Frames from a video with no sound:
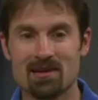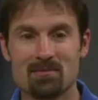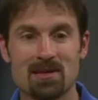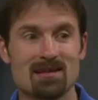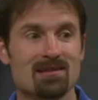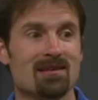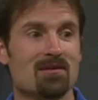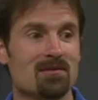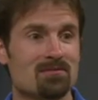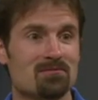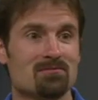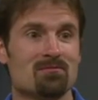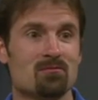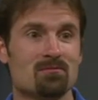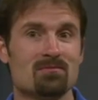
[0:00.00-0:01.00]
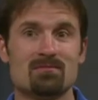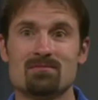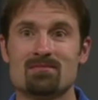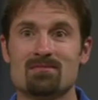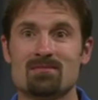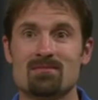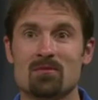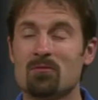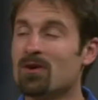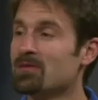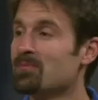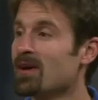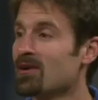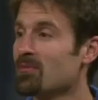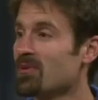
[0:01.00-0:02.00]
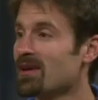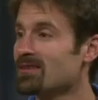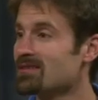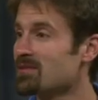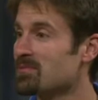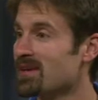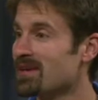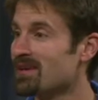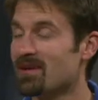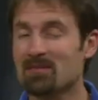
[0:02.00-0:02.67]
I mean, what better place to be?